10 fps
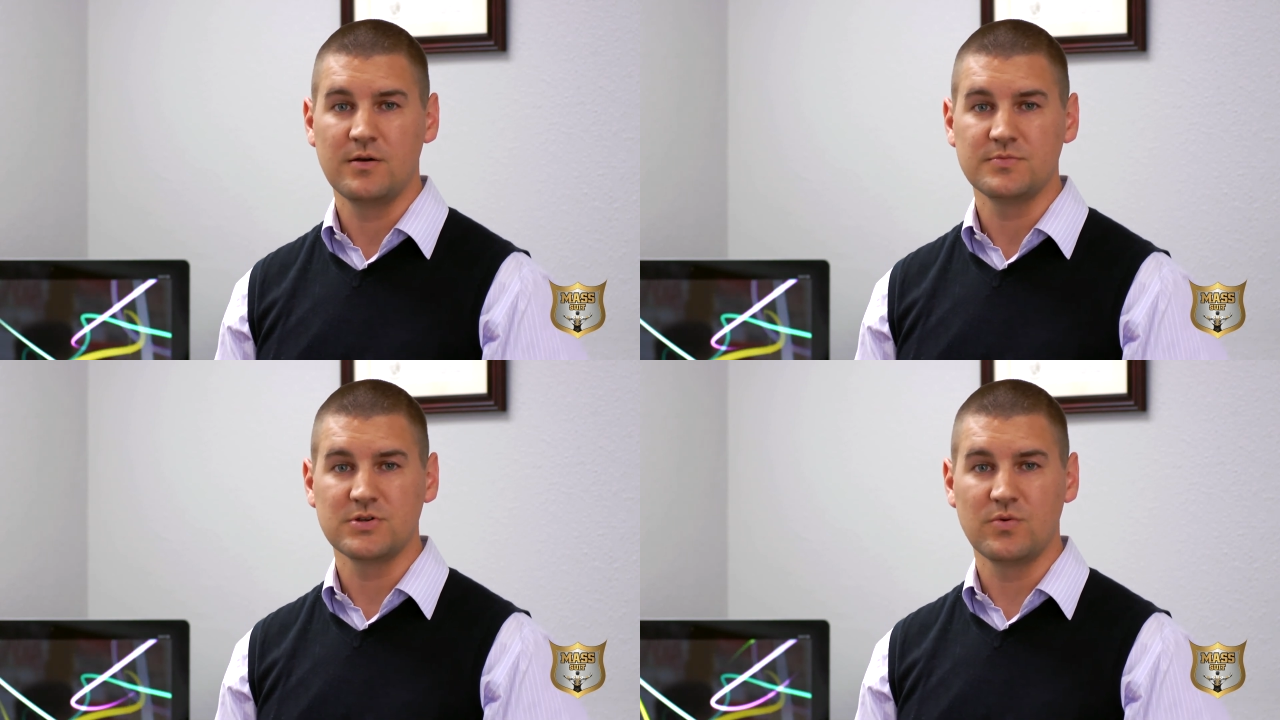
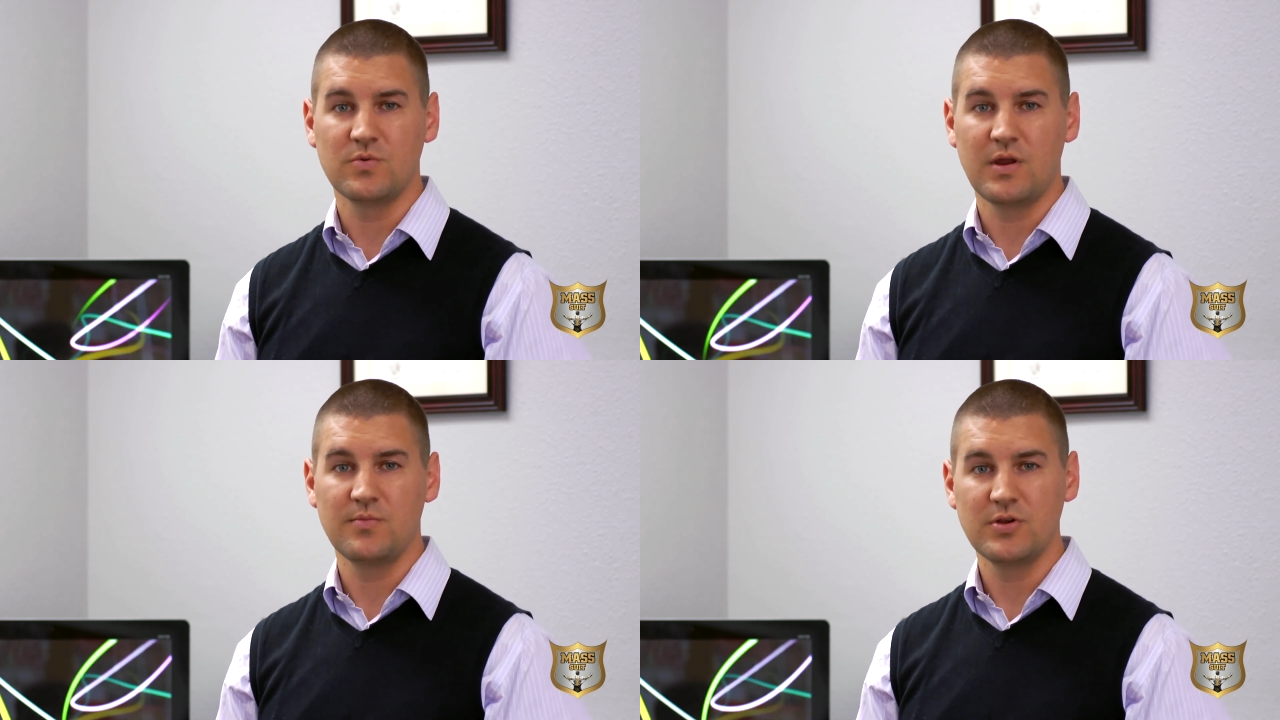So
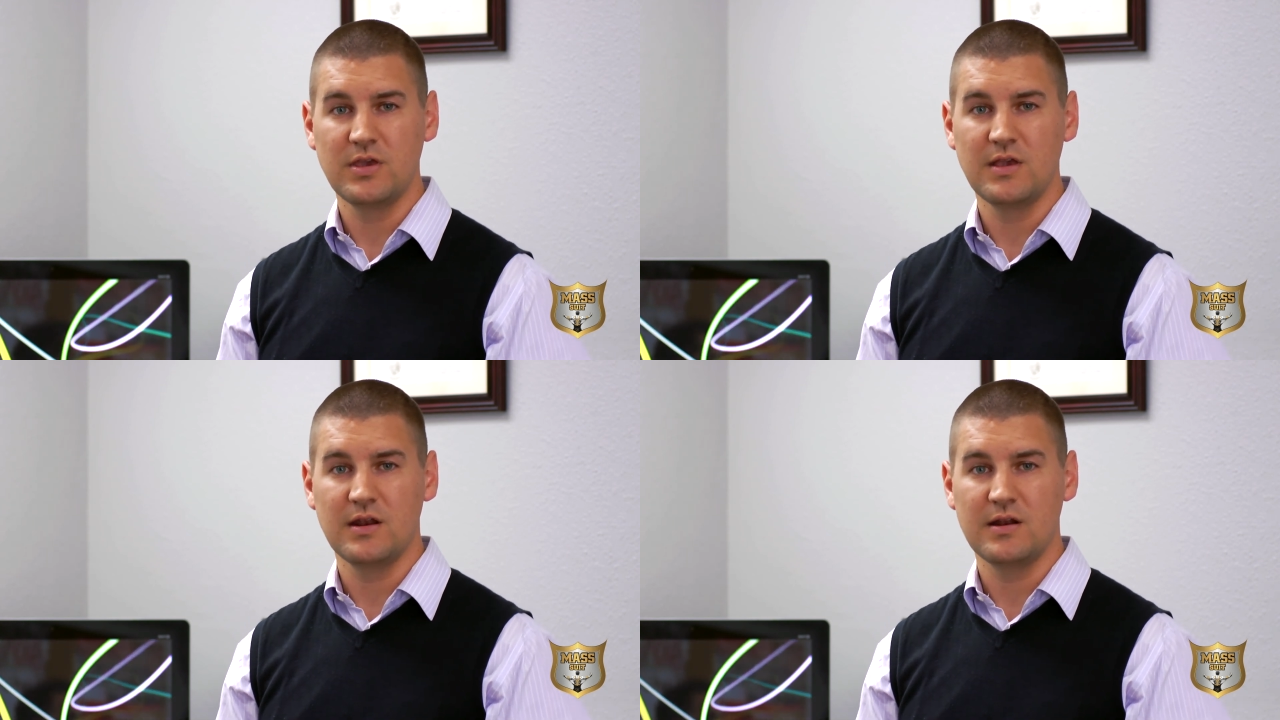when I'm
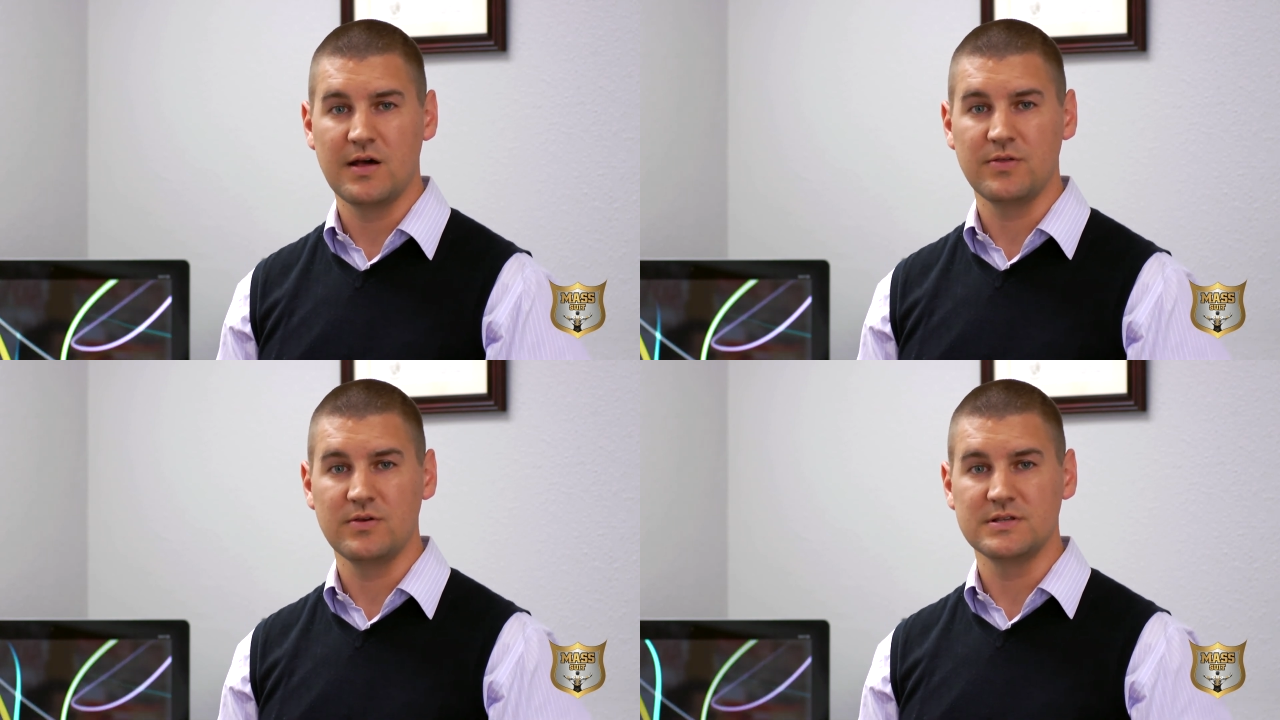looking at an
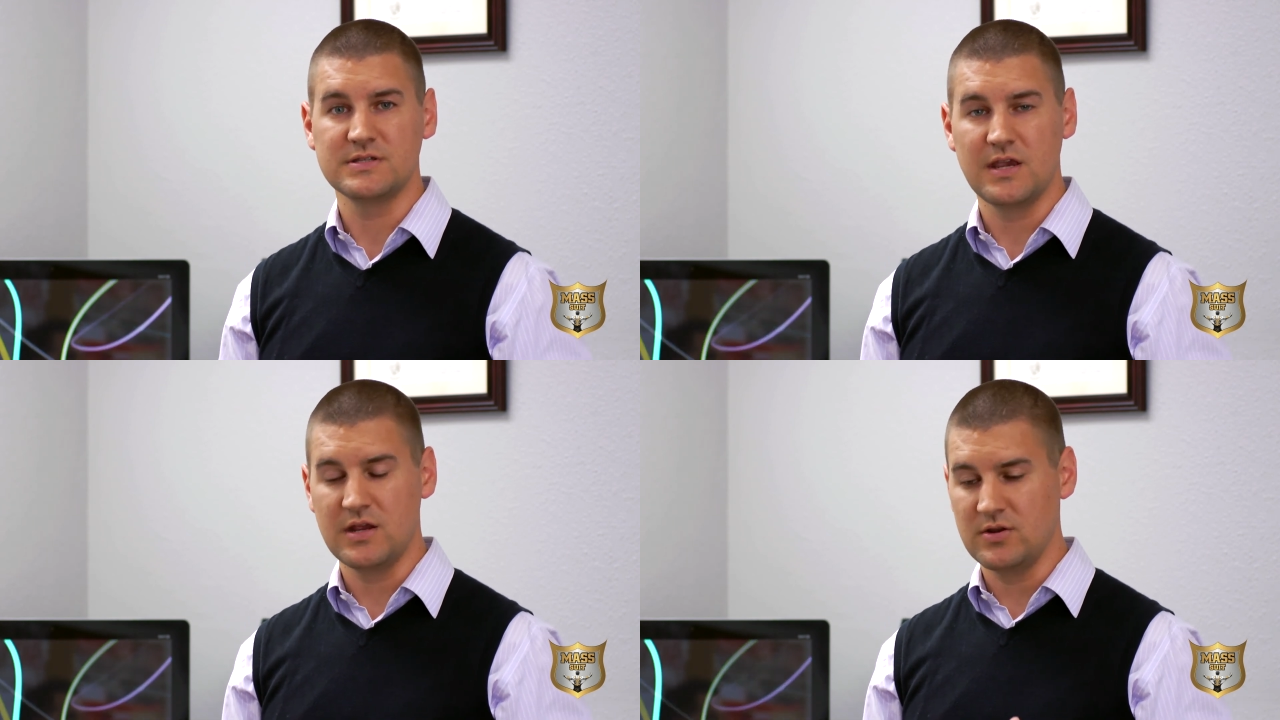athlete and
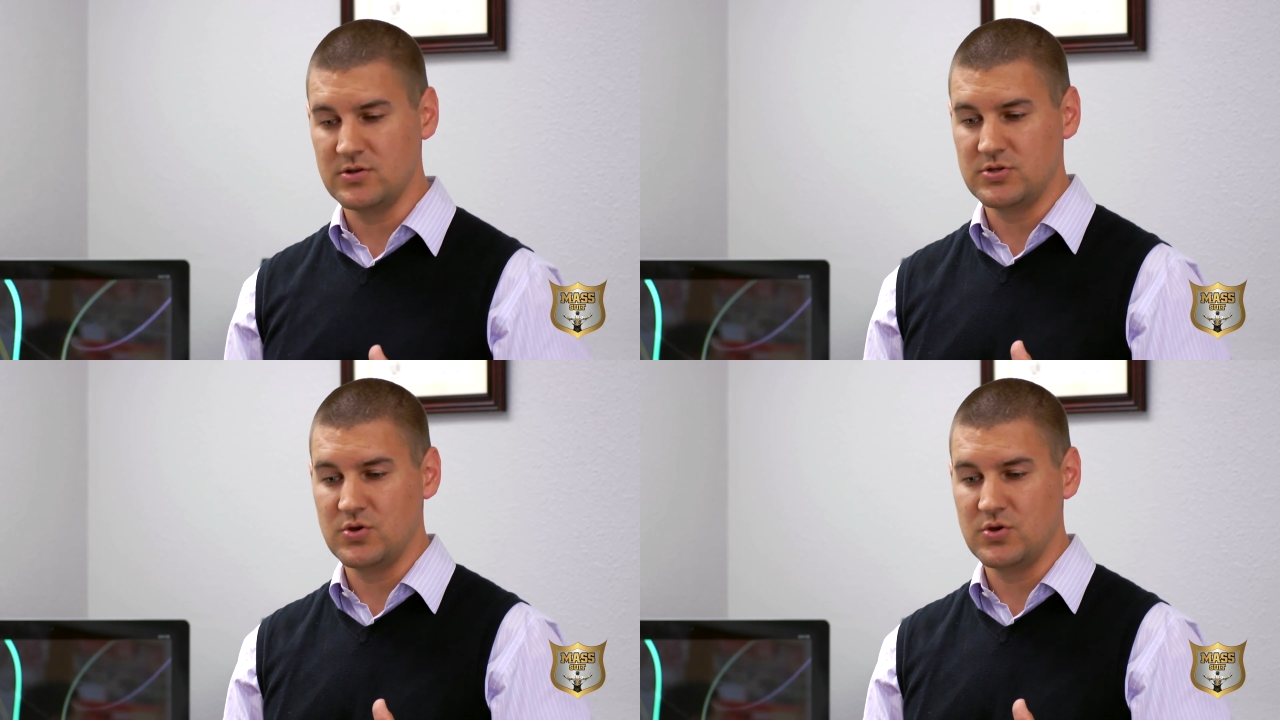saying,